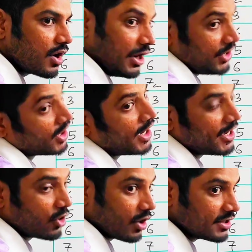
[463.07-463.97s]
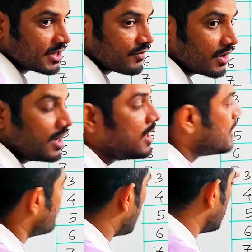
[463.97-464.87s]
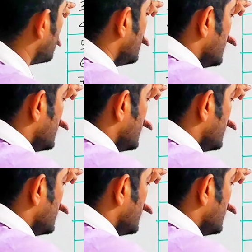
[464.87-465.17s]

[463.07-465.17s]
either greater or less than 1. But